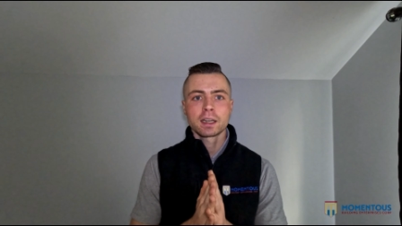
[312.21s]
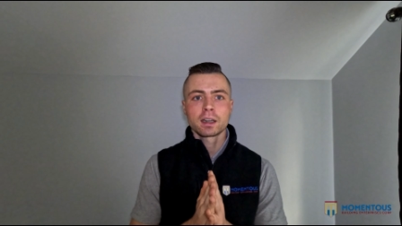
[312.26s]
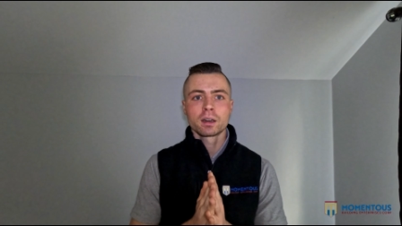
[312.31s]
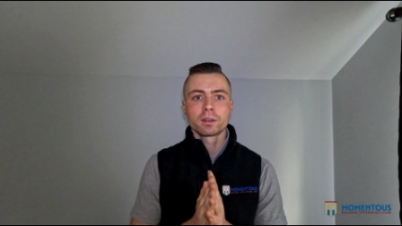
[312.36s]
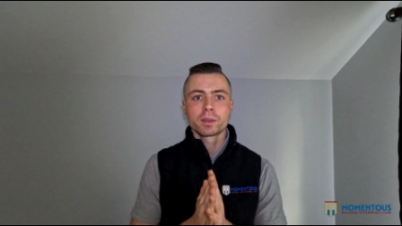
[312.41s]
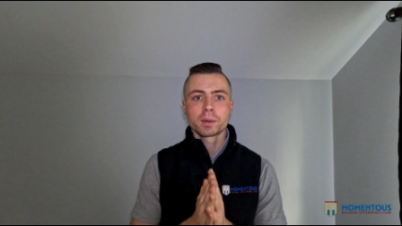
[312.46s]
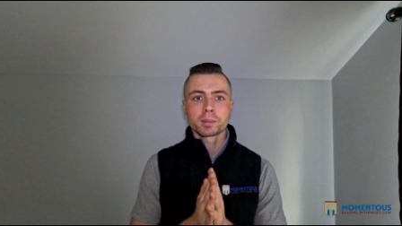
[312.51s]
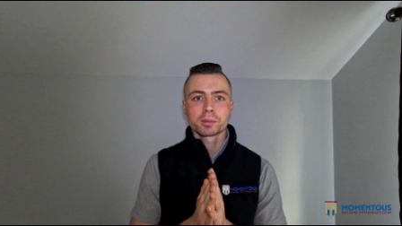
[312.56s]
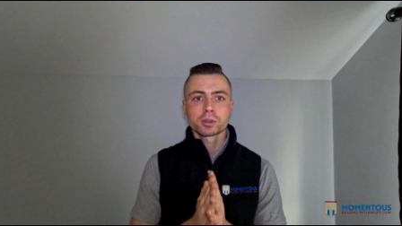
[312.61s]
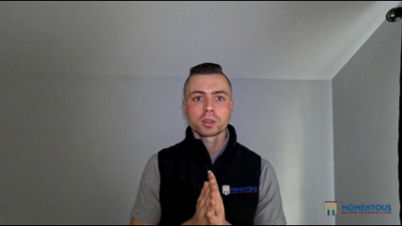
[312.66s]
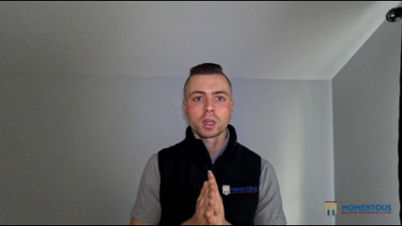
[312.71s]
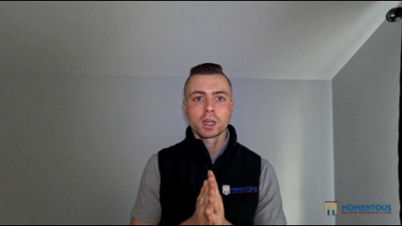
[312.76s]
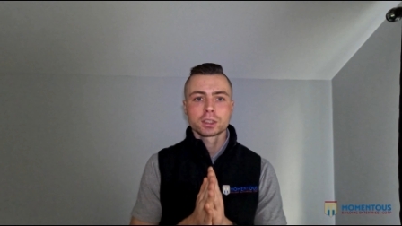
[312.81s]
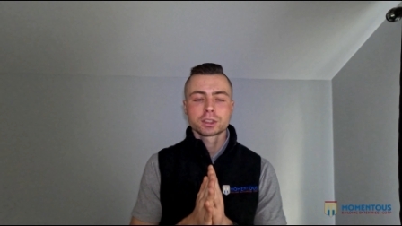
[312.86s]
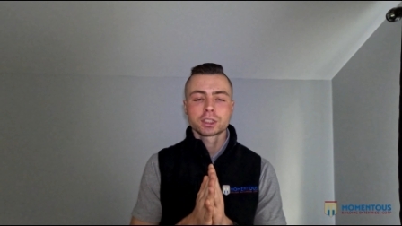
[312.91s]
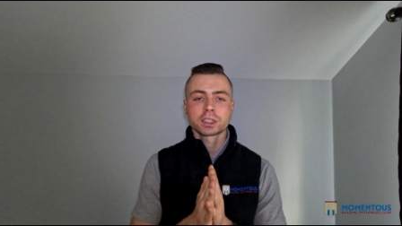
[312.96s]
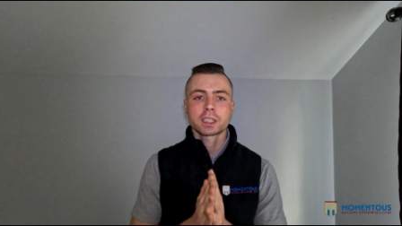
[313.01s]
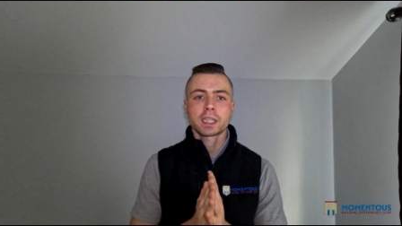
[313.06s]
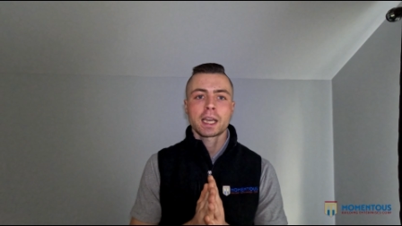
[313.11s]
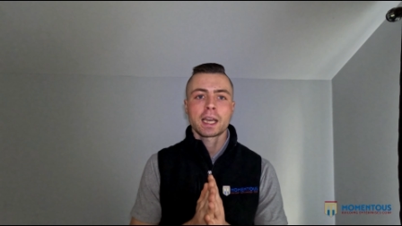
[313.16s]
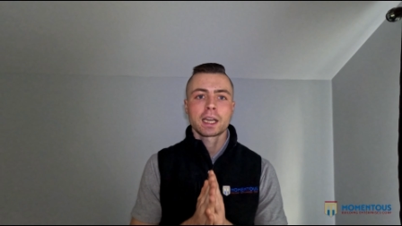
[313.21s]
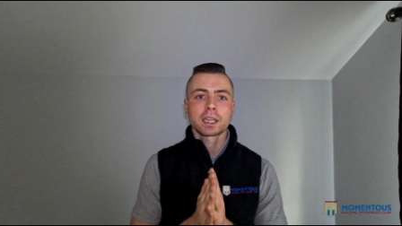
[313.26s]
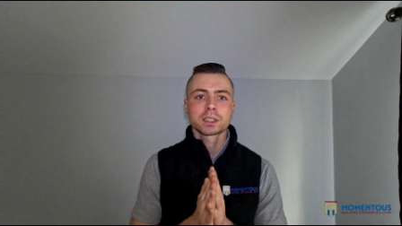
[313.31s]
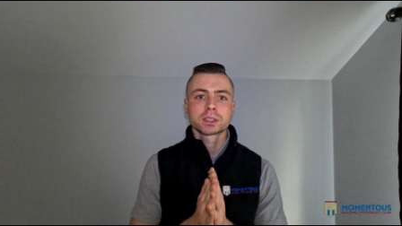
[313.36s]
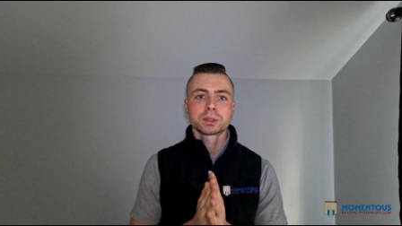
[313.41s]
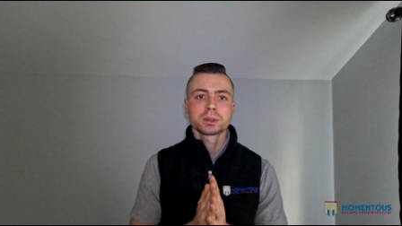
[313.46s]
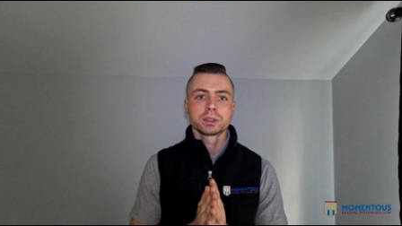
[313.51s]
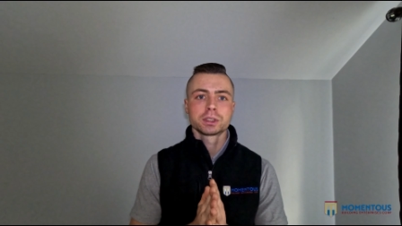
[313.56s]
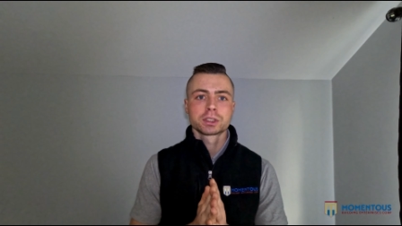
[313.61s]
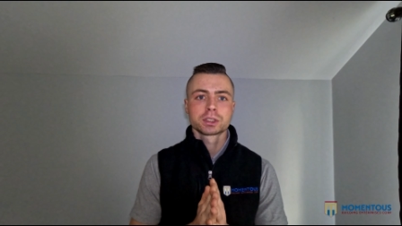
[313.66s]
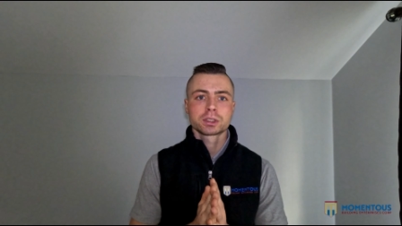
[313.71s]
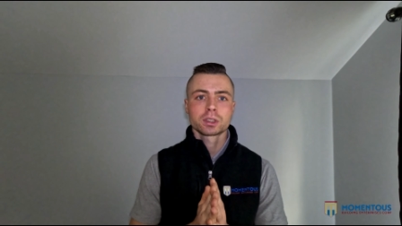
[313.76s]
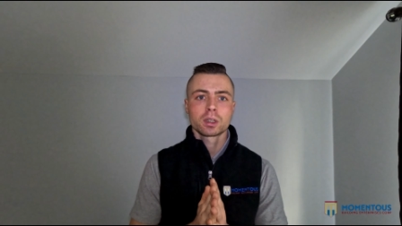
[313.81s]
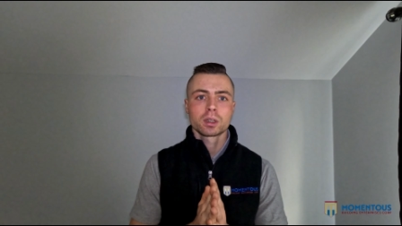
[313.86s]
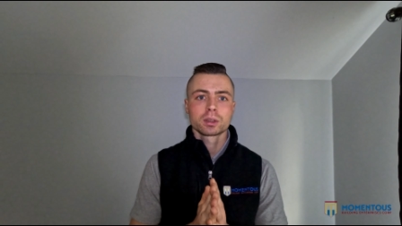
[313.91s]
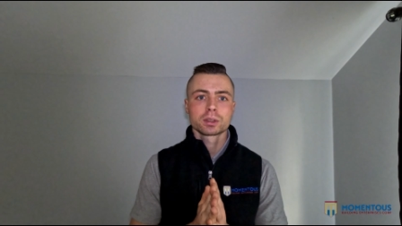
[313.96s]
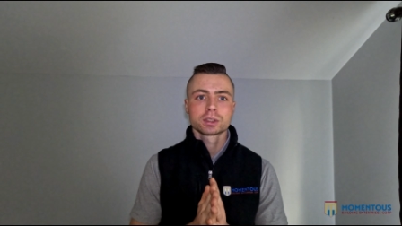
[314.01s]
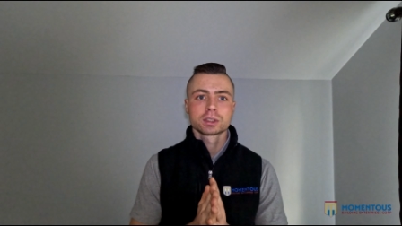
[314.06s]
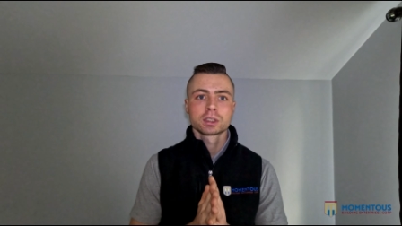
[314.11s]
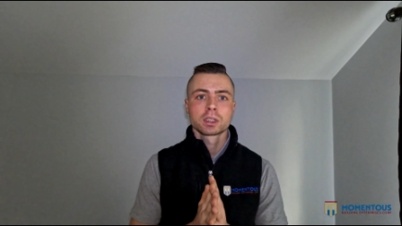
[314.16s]
of the project actually
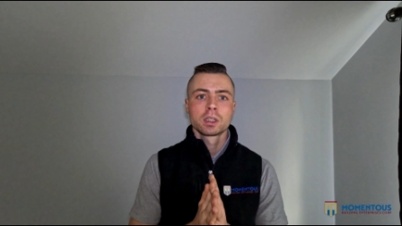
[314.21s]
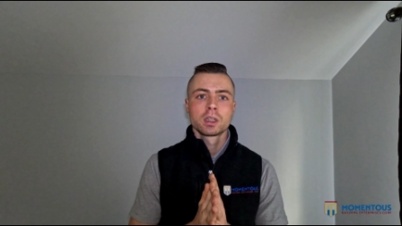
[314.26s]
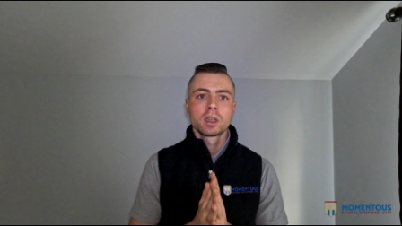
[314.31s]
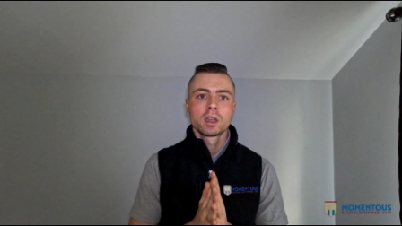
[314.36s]
starts.